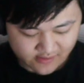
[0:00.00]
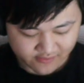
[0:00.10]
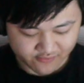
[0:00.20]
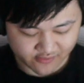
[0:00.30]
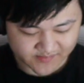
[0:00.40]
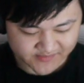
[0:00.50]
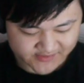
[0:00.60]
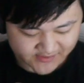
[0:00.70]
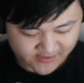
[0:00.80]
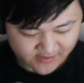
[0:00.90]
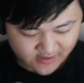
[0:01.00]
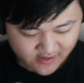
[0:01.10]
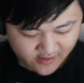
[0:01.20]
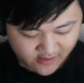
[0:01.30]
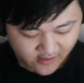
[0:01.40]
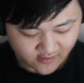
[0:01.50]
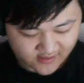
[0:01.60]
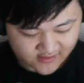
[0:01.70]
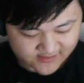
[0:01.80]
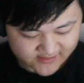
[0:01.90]
Grimsley
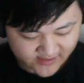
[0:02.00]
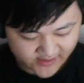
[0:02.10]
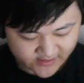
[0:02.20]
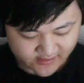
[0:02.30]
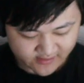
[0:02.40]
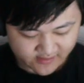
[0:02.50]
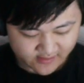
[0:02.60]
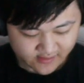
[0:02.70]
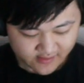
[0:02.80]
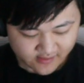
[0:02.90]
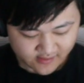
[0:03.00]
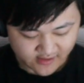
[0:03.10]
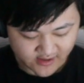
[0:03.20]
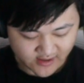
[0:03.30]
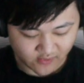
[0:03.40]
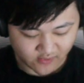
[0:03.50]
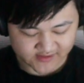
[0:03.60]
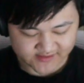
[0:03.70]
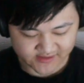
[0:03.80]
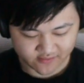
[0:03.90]
alongside, uh, well,
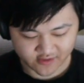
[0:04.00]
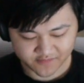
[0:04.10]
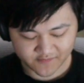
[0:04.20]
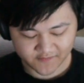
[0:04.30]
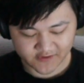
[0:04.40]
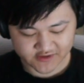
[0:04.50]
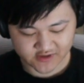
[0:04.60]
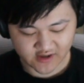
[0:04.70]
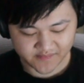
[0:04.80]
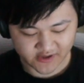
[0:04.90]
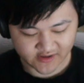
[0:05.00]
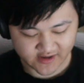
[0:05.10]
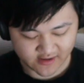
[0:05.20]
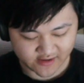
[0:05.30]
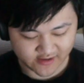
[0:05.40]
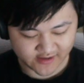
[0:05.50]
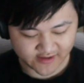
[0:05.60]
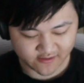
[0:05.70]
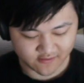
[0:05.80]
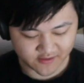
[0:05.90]
a Sync would have finished it off, but yeah, I,
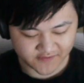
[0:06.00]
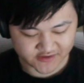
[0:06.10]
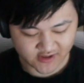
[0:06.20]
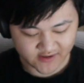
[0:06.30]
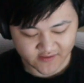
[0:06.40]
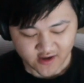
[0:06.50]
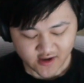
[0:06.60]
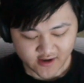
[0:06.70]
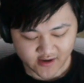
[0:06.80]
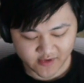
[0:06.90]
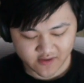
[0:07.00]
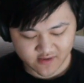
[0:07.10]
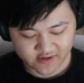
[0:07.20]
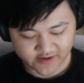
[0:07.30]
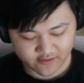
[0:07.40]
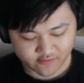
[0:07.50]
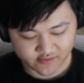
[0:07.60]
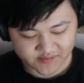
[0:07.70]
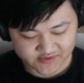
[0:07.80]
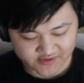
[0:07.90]
again, I don't want to finish it off. I might run, like,
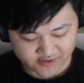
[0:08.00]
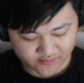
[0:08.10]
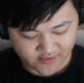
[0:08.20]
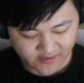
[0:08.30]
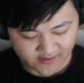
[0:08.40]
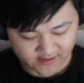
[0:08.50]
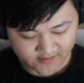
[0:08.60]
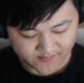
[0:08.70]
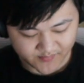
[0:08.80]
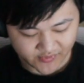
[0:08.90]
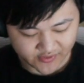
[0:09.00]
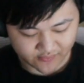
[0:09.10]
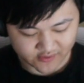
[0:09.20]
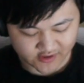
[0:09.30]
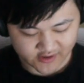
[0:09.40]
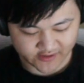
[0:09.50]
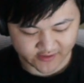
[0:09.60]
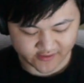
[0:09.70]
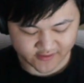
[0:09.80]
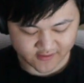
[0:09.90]
Grimsley with, um, Thorton
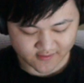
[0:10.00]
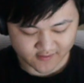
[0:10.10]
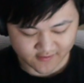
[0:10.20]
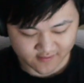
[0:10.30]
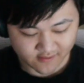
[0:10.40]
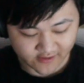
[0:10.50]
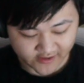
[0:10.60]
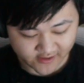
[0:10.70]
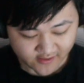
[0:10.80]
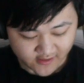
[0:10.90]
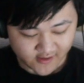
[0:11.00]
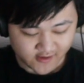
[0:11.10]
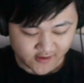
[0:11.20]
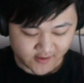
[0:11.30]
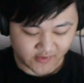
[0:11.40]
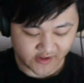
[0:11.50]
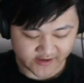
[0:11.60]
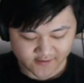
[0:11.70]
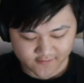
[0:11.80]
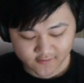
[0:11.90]
here, right? But,
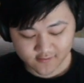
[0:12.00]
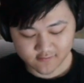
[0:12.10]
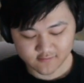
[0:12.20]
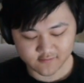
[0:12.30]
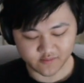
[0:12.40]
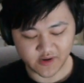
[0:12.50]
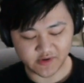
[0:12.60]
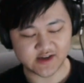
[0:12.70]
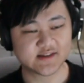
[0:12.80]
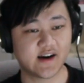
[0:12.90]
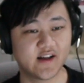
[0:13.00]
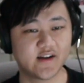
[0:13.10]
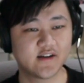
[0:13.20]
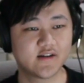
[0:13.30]
like, maybe not Skyla.